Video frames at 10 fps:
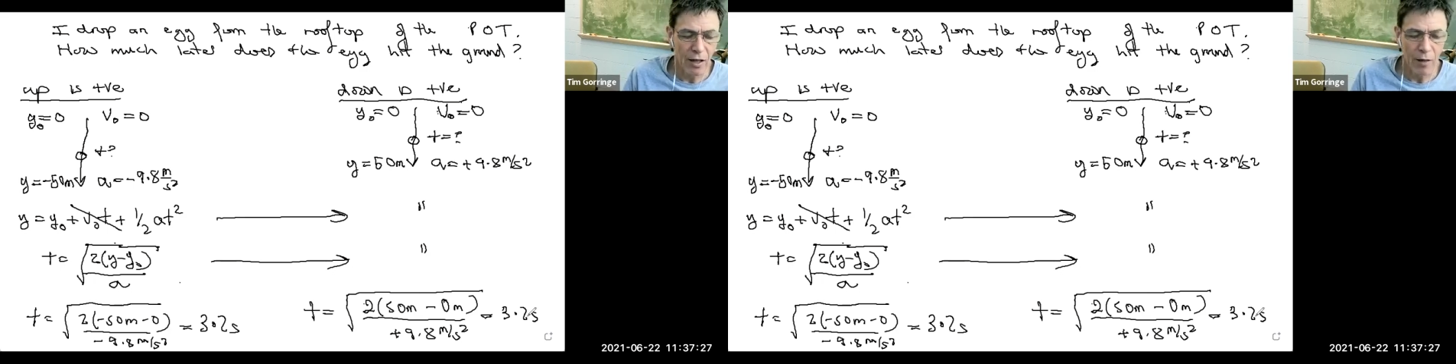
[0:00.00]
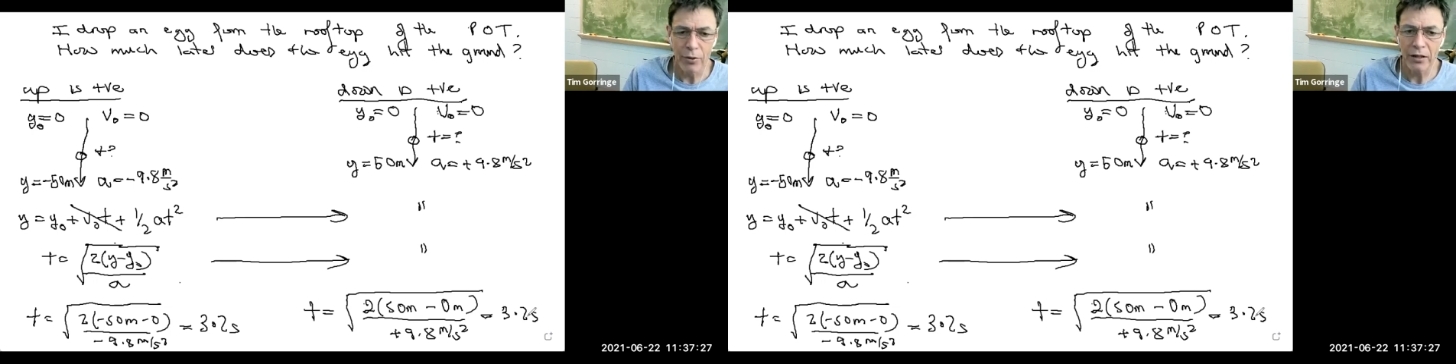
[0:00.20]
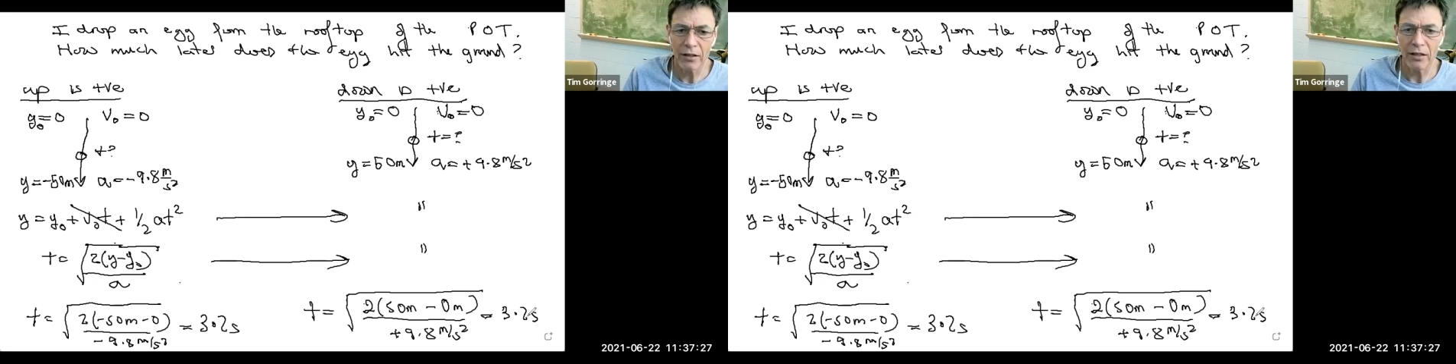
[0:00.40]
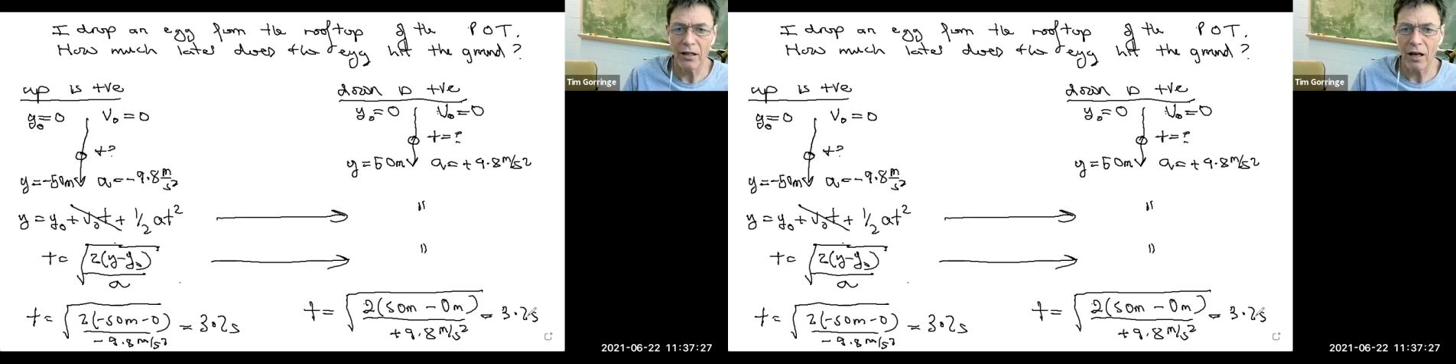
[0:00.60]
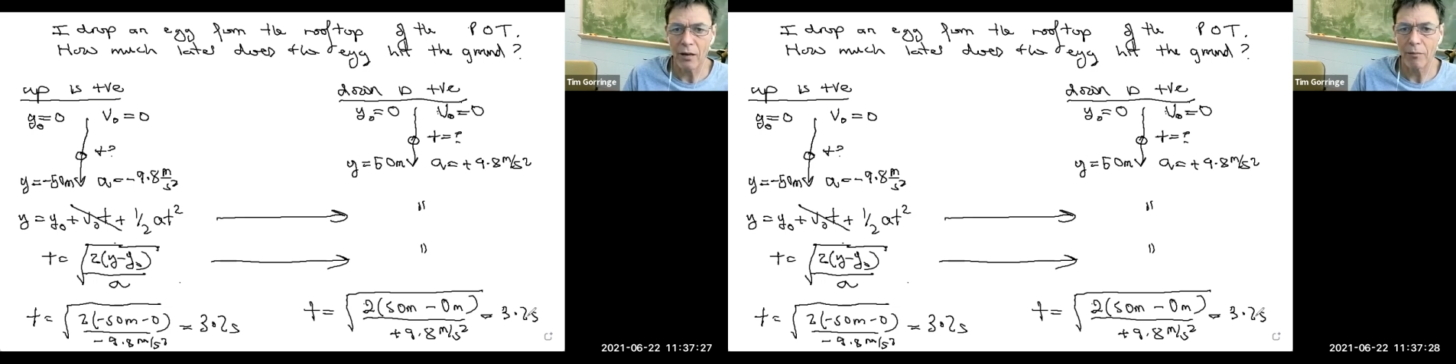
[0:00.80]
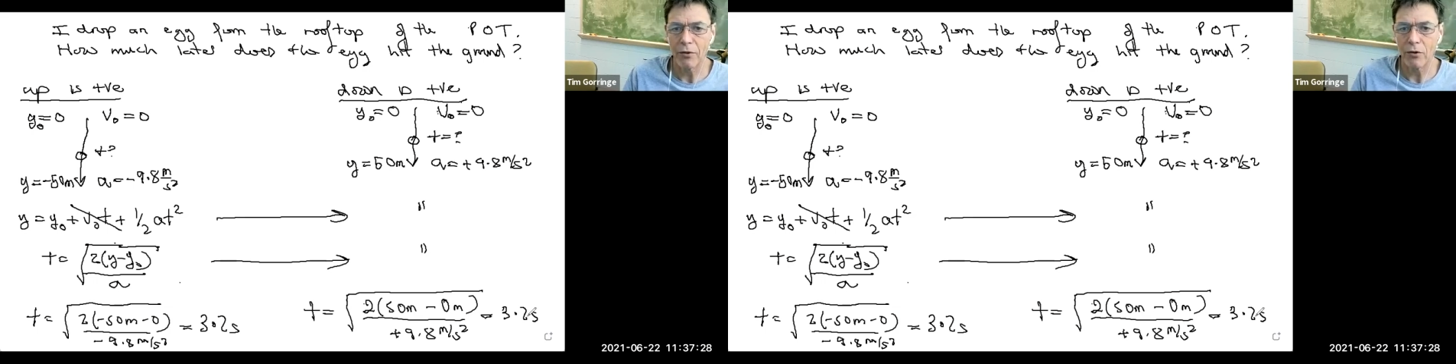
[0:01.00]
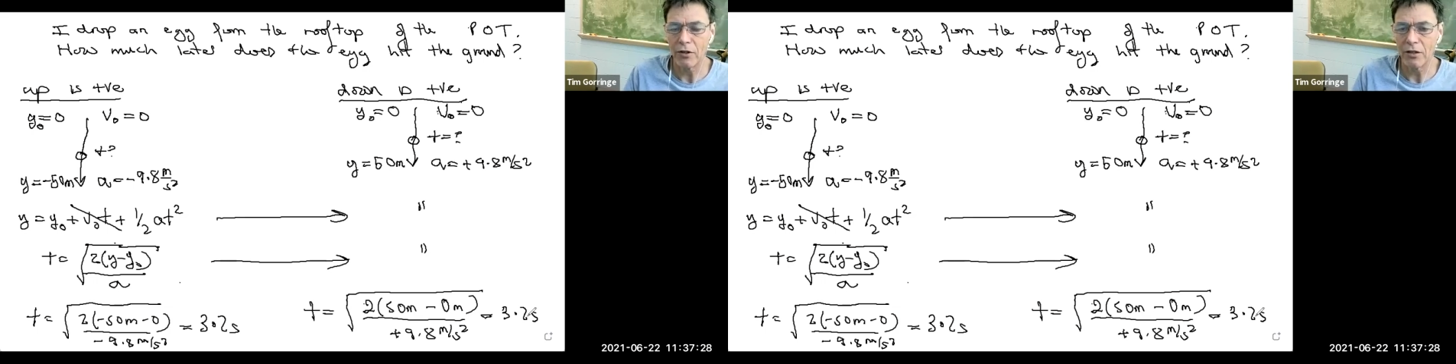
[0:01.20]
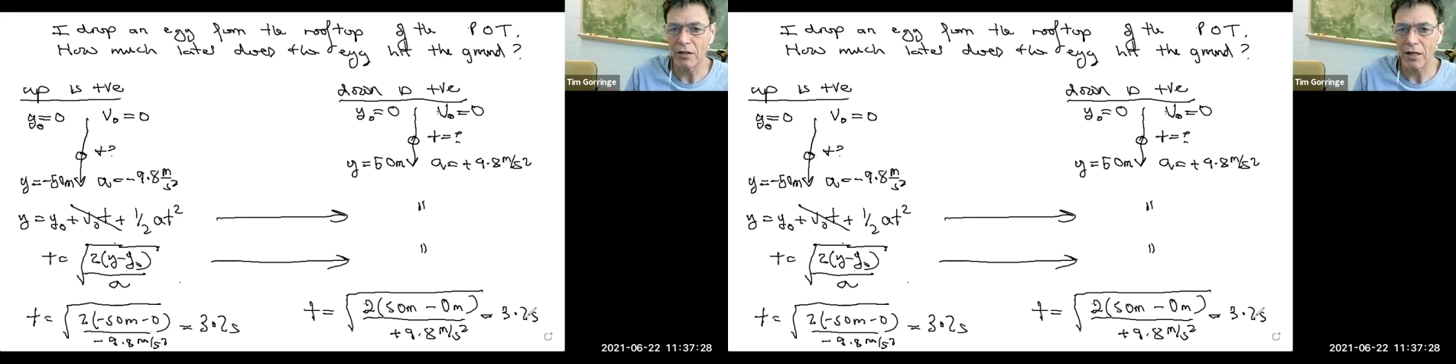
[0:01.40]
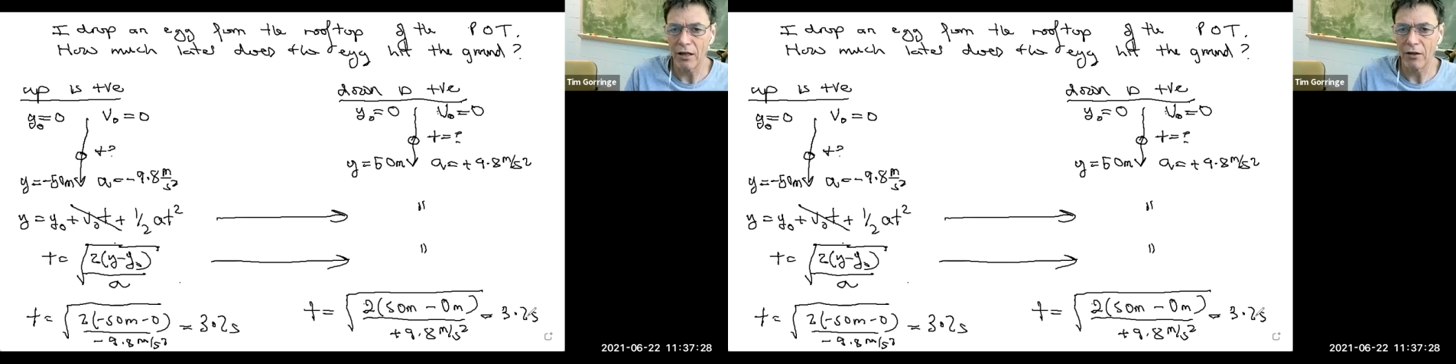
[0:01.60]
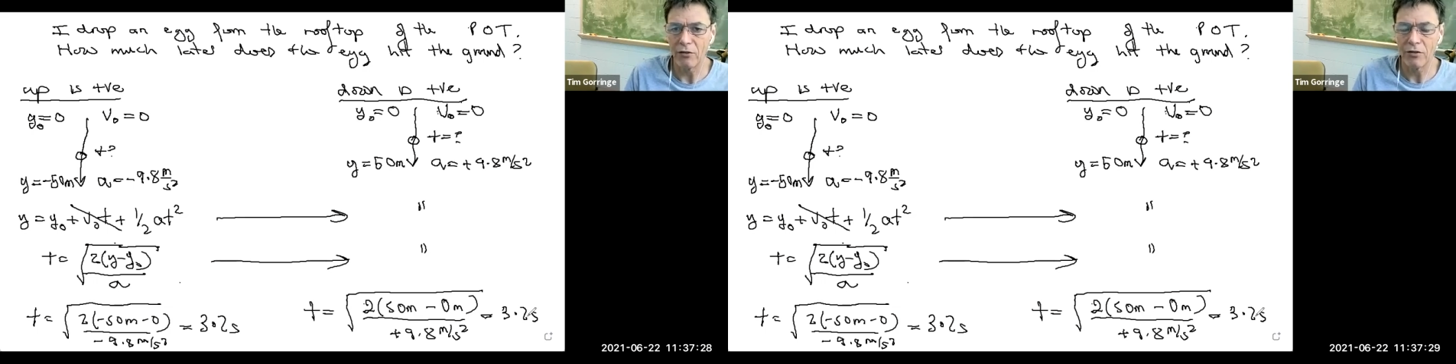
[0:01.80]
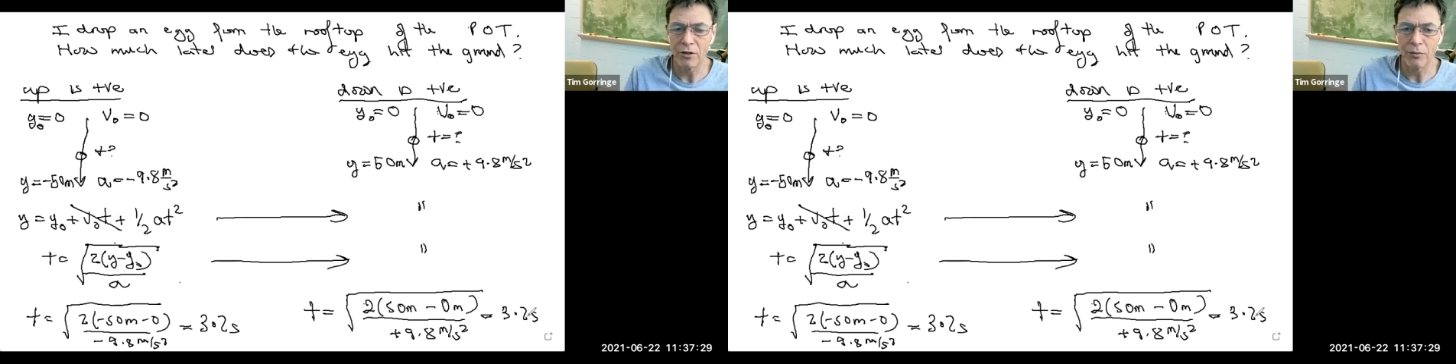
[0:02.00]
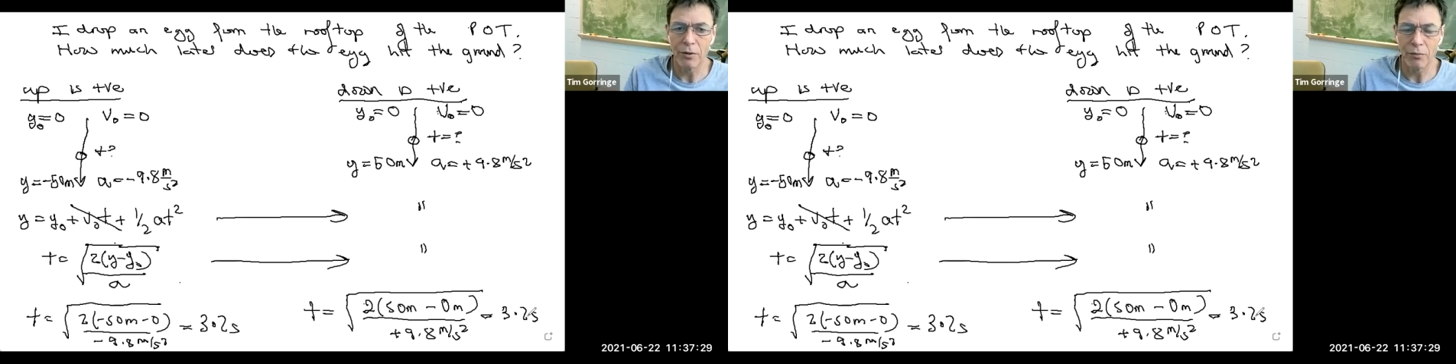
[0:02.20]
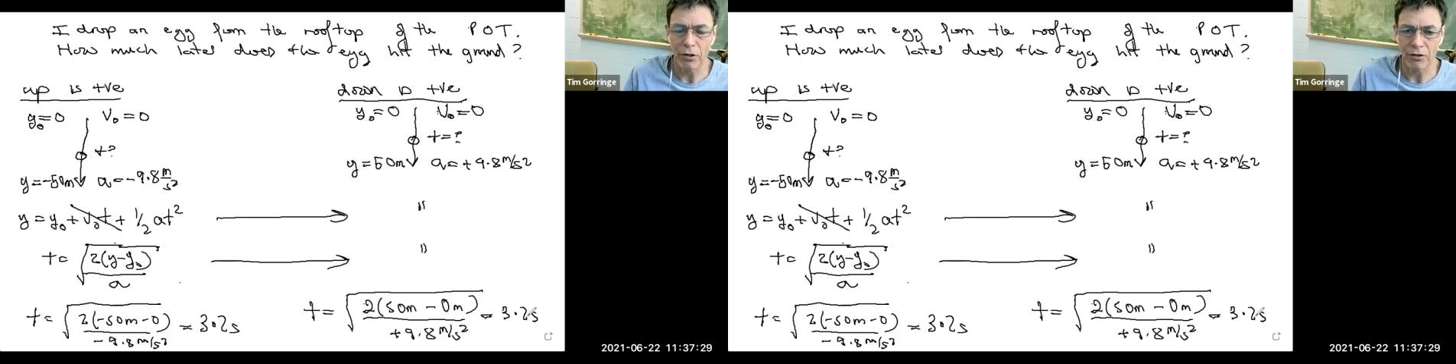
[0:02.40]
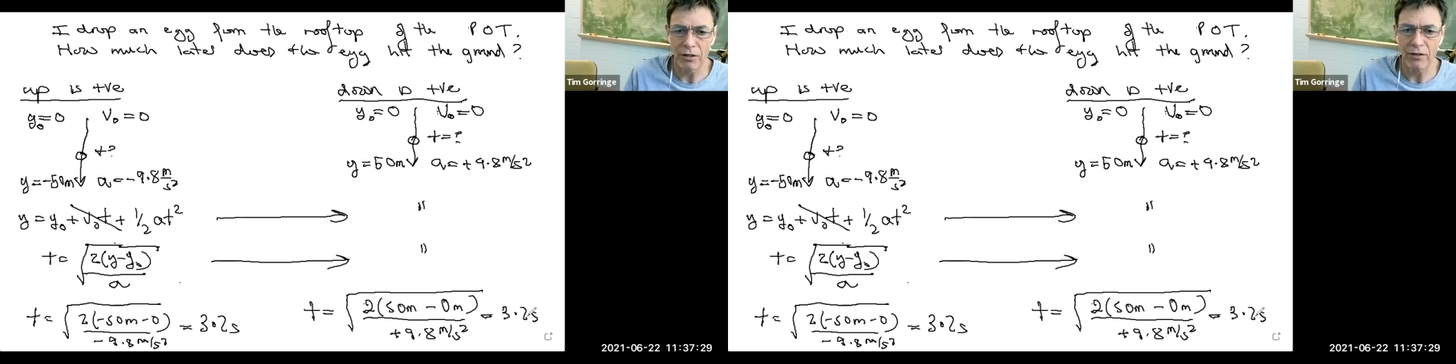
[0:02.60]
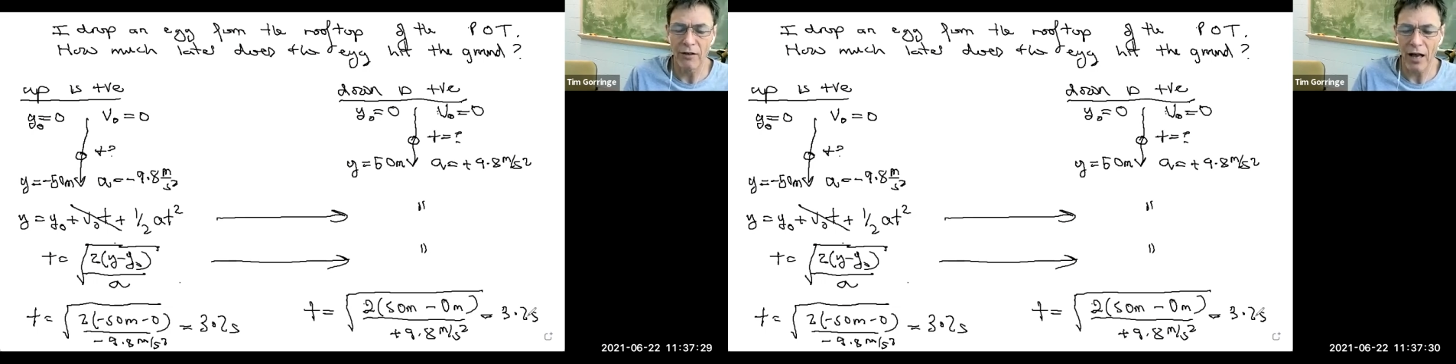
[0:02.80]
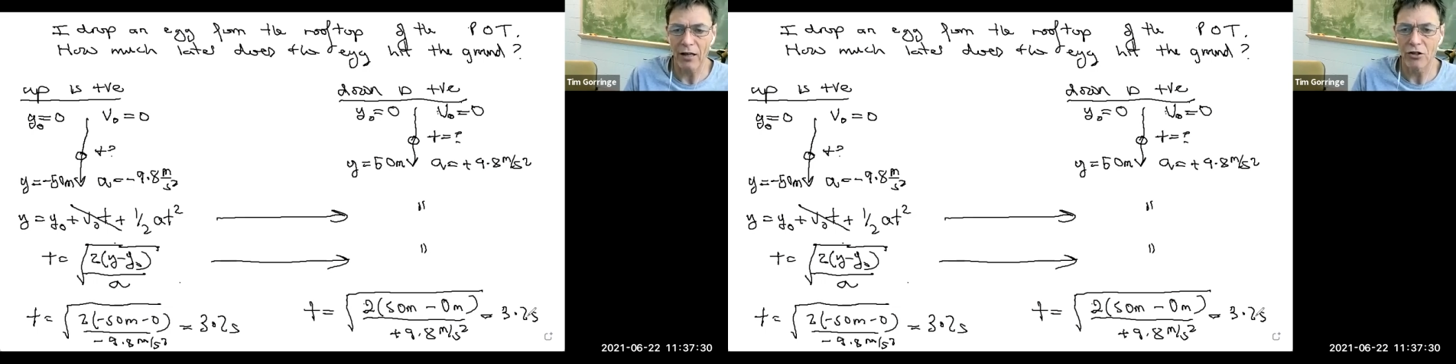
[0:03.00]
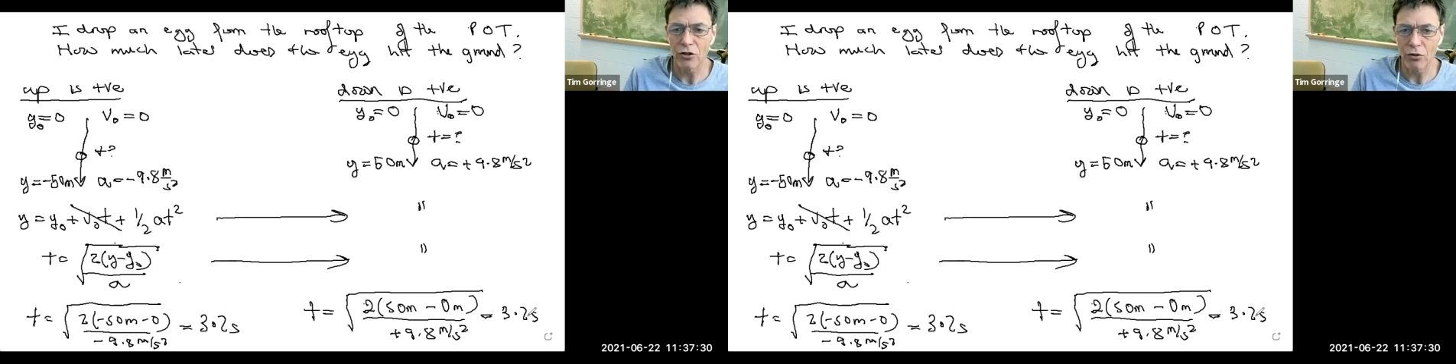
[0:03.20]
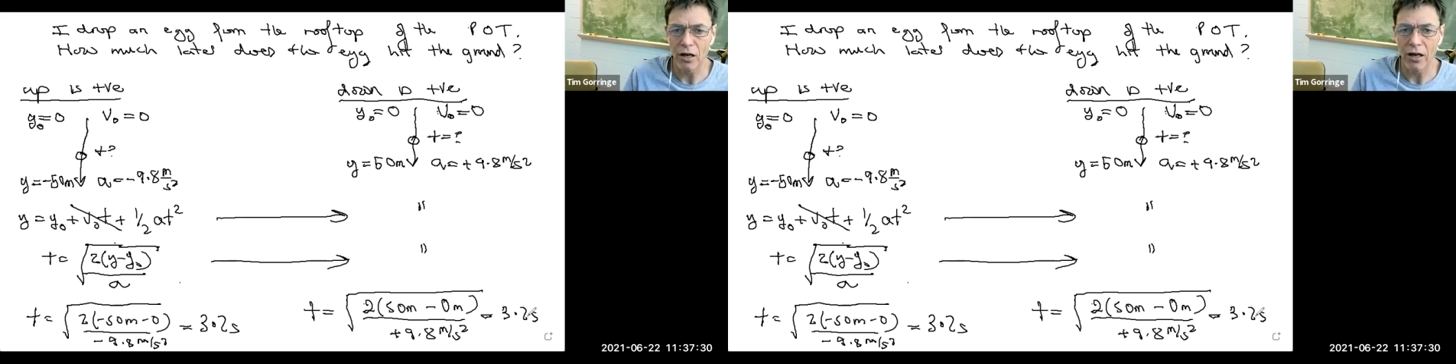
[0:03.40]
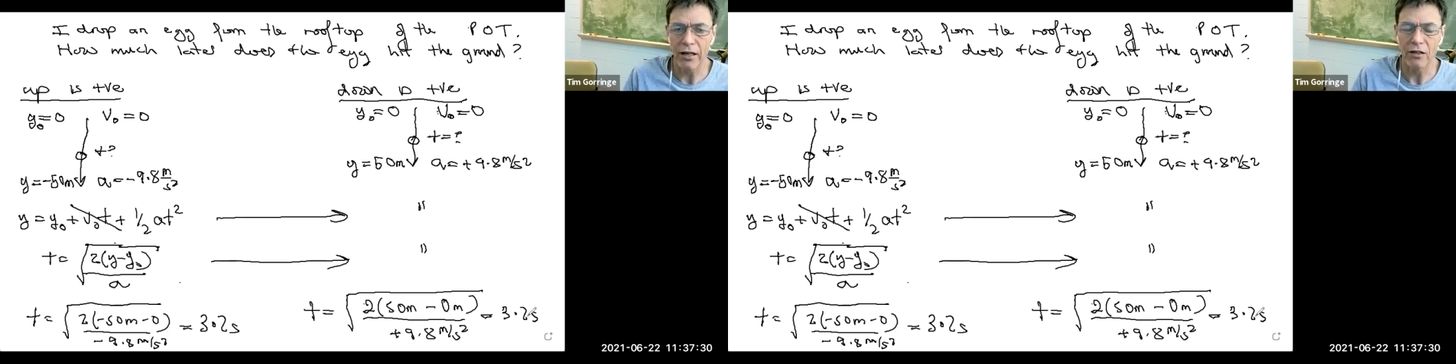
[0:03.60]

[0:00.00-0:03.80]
pick the up or the down to be positive as you like,